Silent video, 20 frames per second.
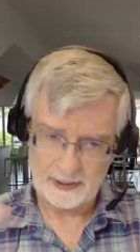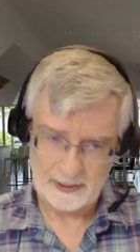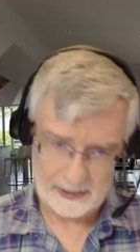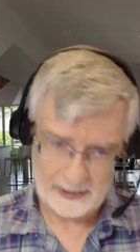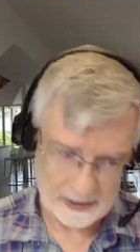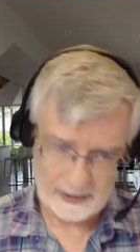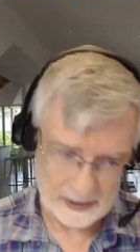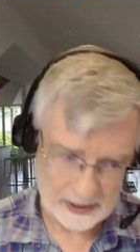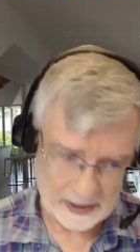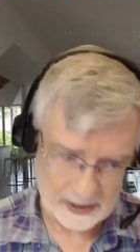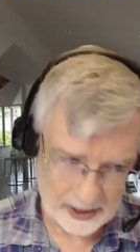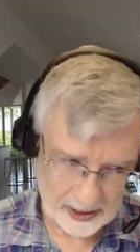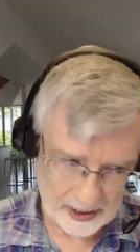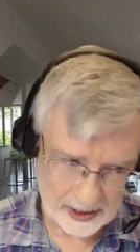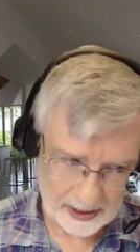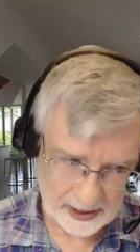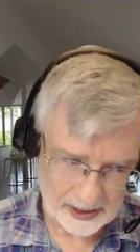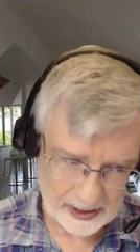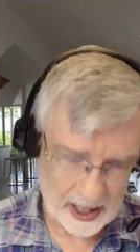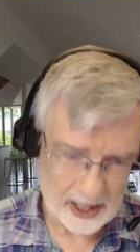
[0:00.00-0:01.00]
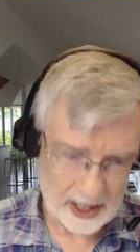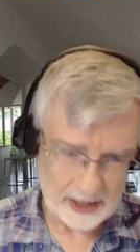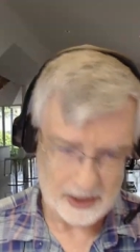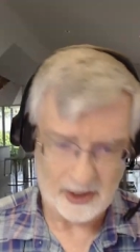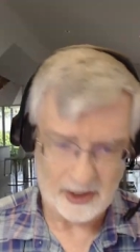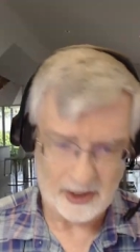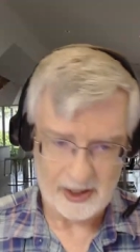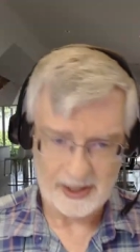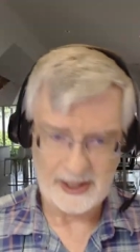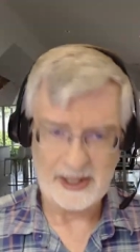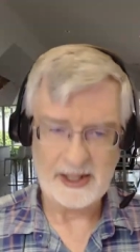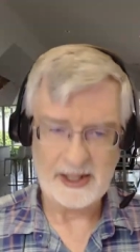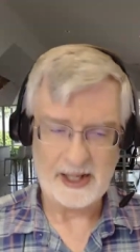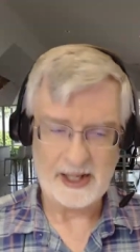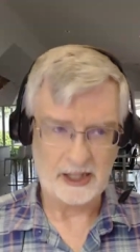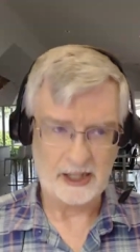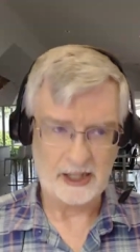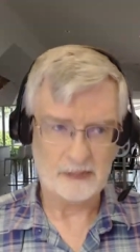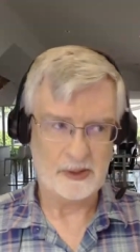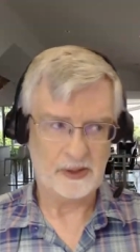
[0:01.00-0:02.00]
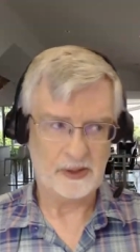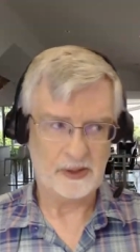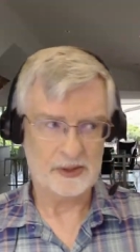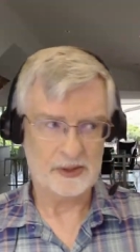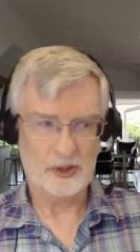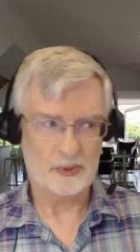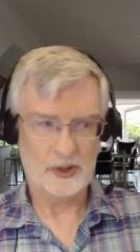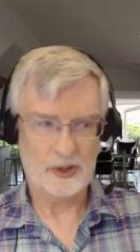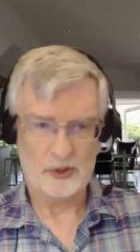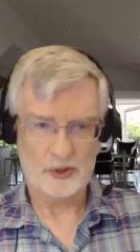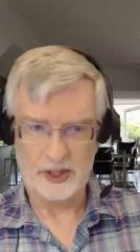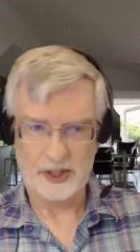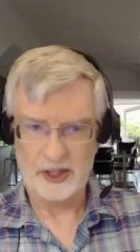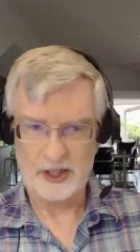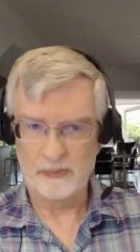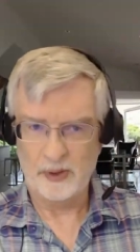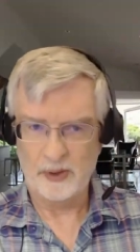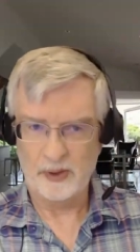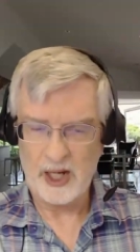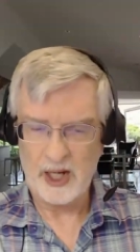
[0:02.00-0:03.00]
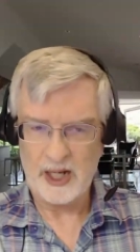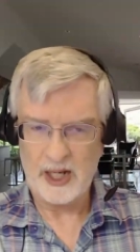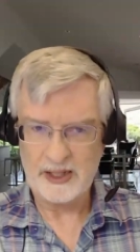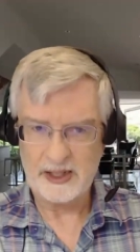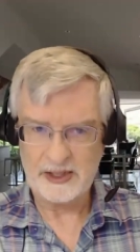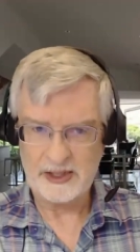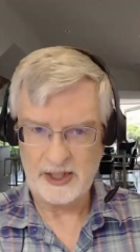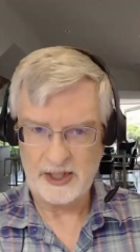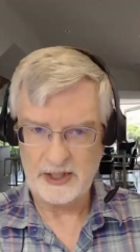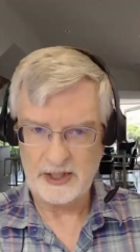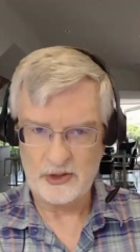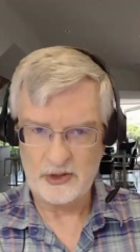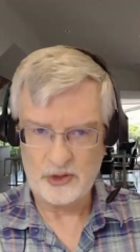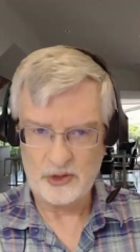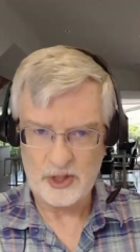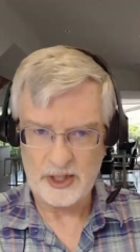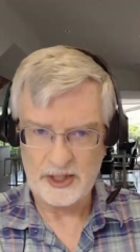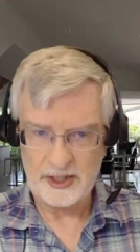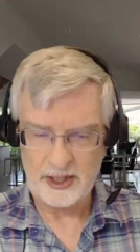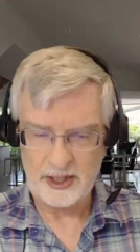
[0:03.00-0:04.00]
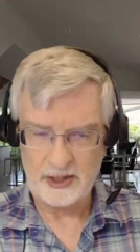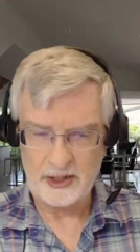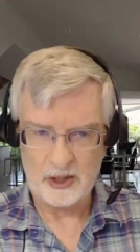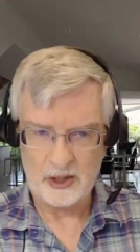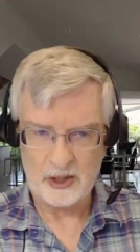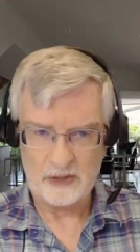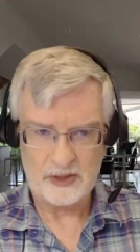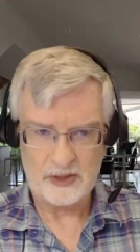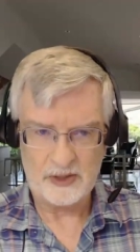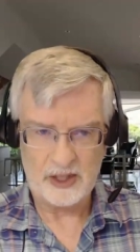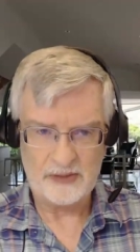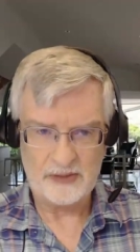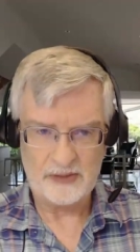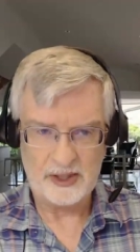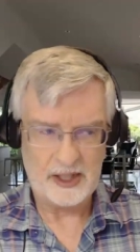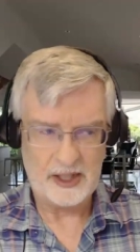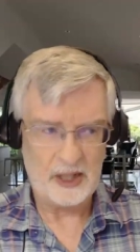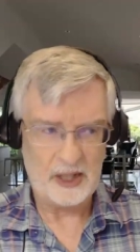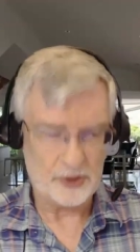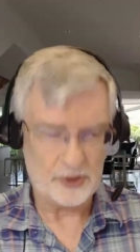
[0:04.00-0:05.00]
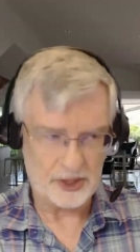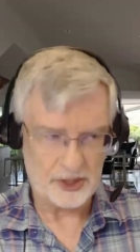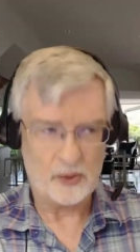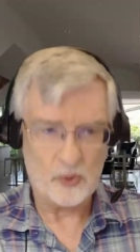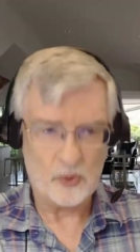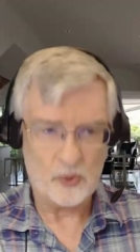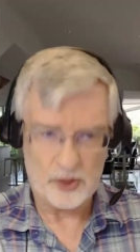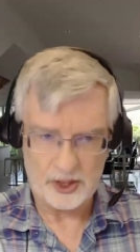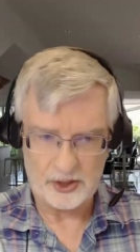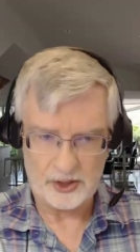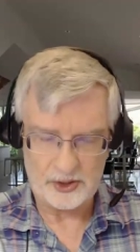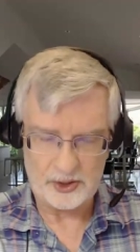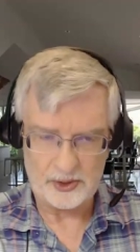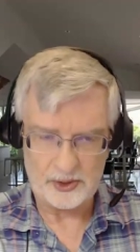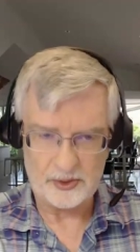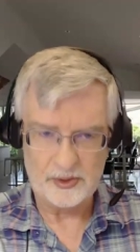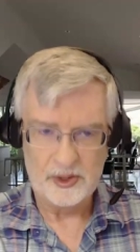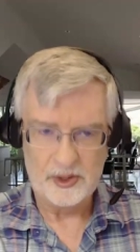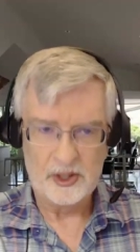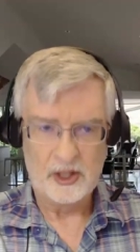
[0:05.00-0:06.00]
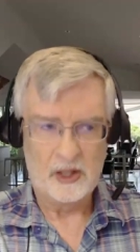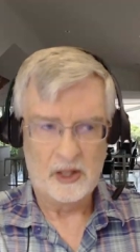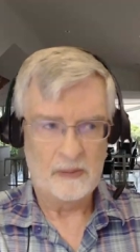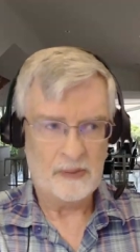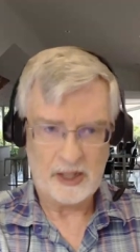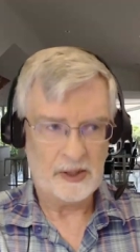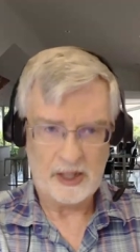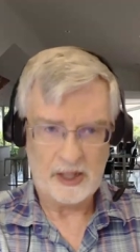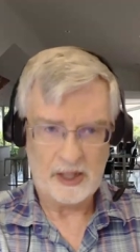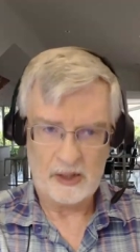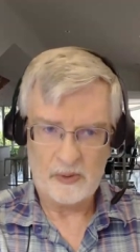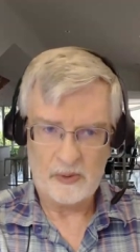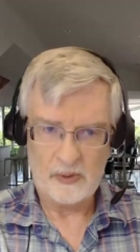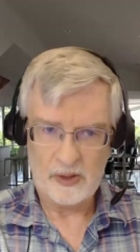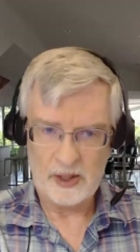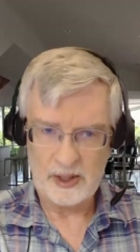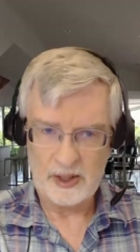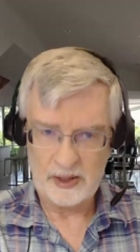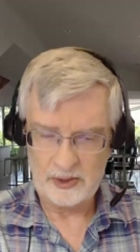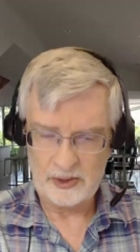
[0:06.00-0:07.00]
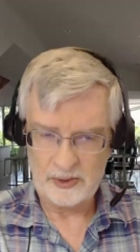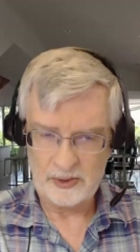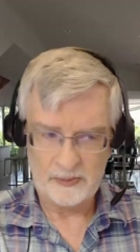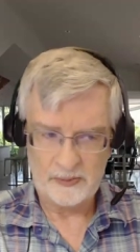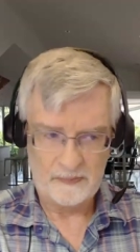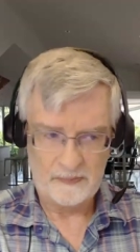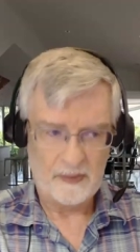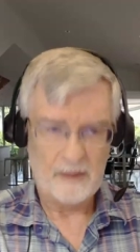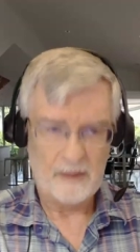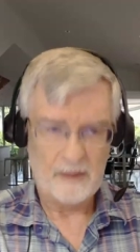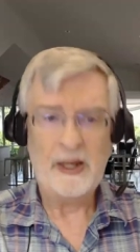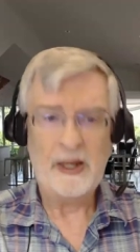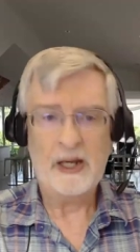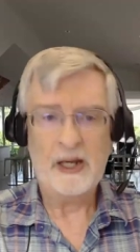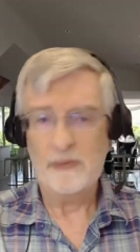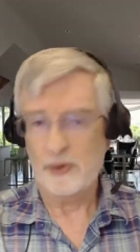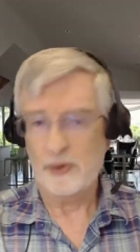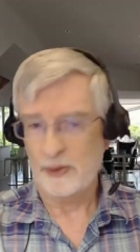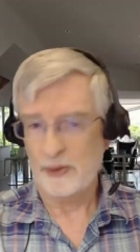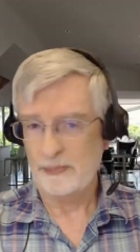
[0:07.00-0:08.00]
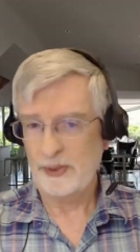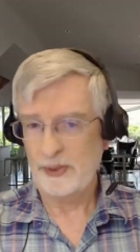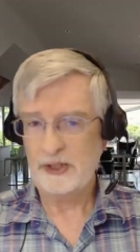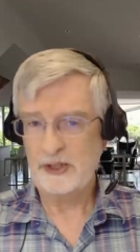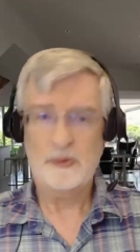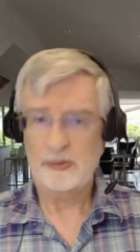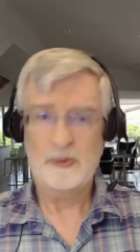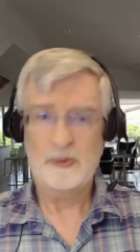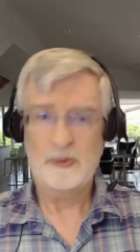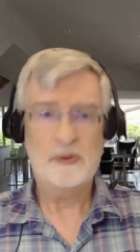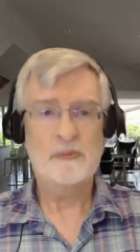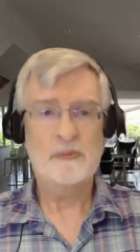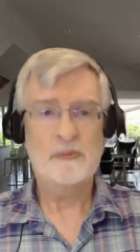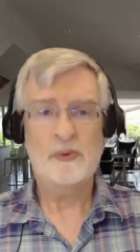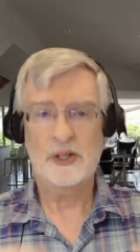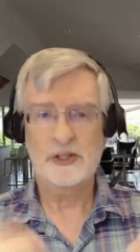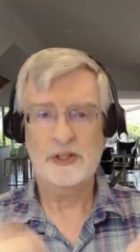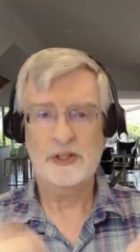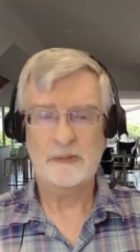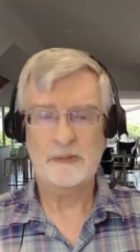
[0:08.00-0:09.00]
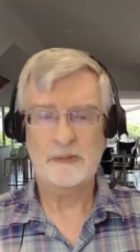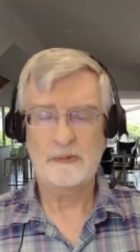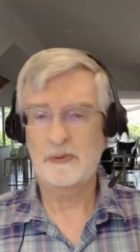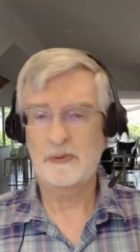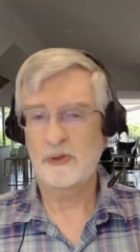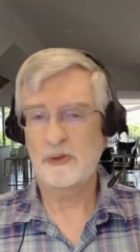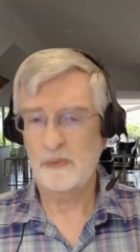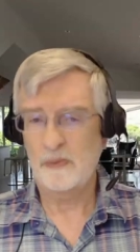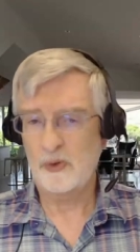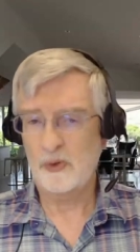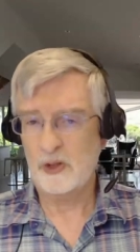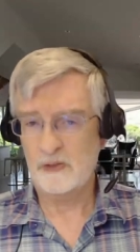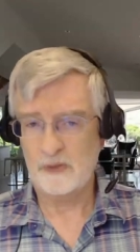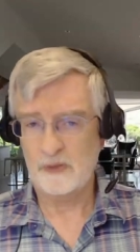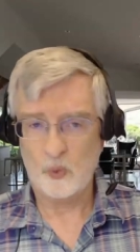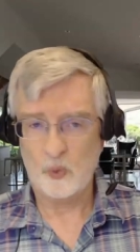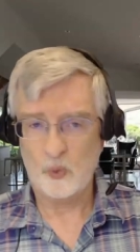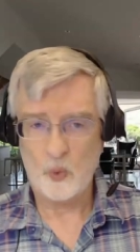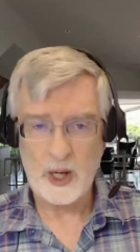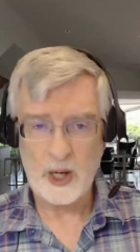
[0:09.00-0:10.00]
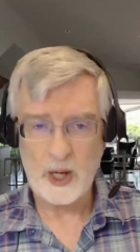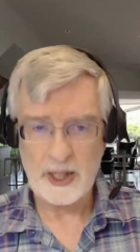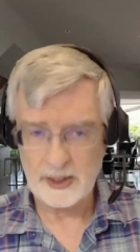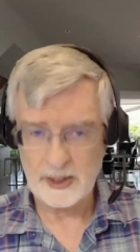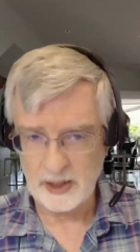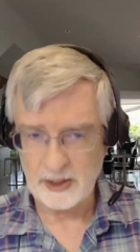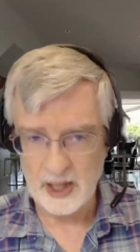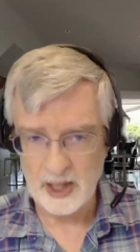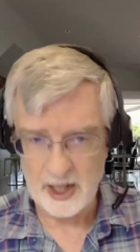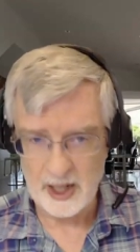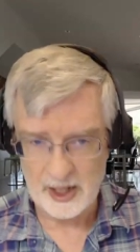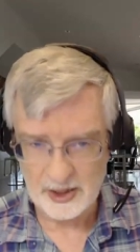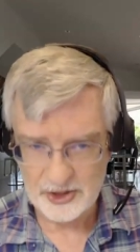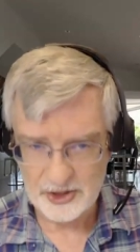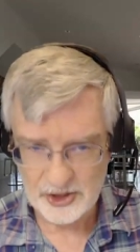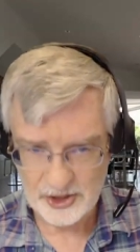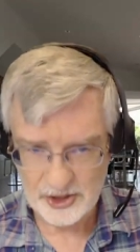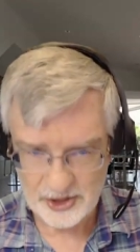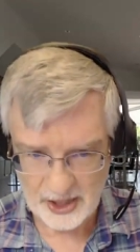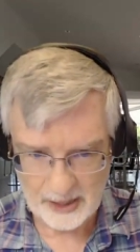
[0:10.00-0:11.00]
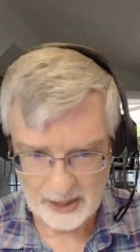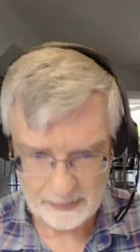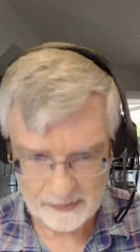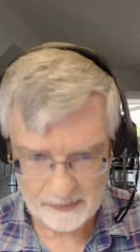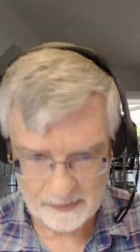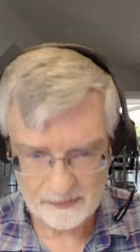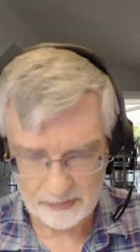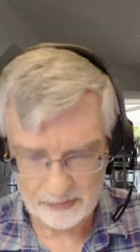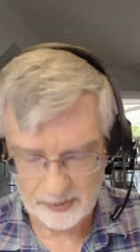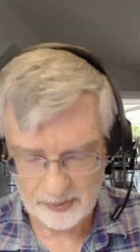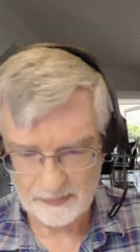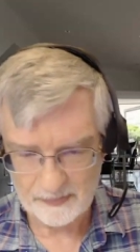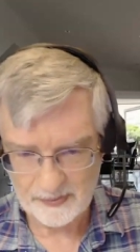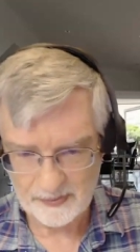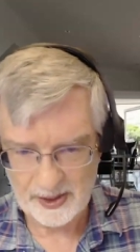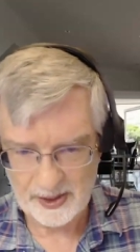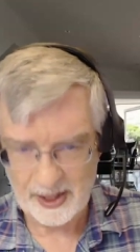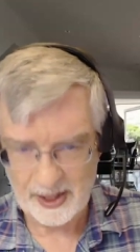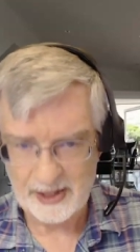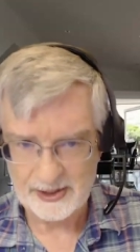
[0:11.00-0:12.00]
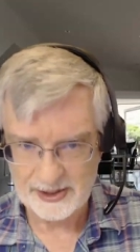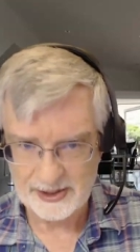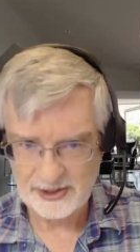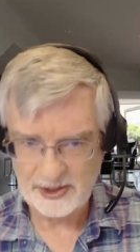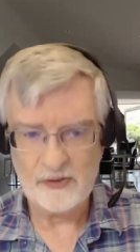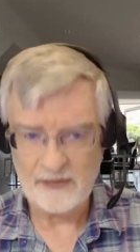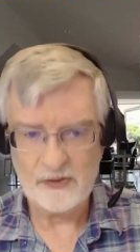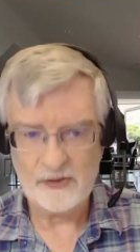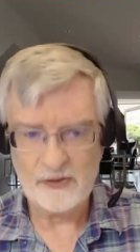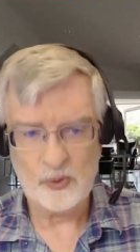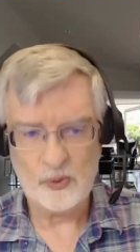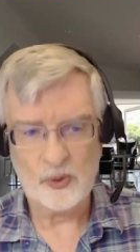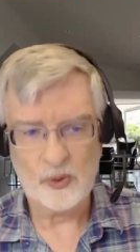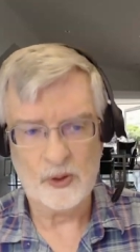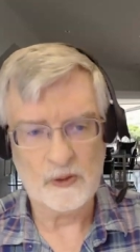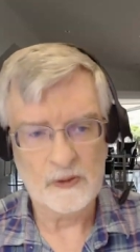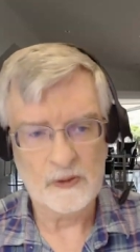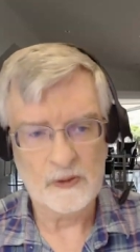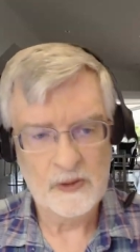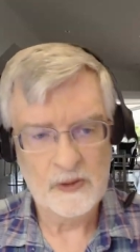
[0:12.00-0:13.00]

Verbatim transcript: the hierarchy likes because it went to an embryonic stage of trying to take over everything, which they want to do, but they want to make it more peaceable, more acceptable, more of a white lodge type of thing to save the world.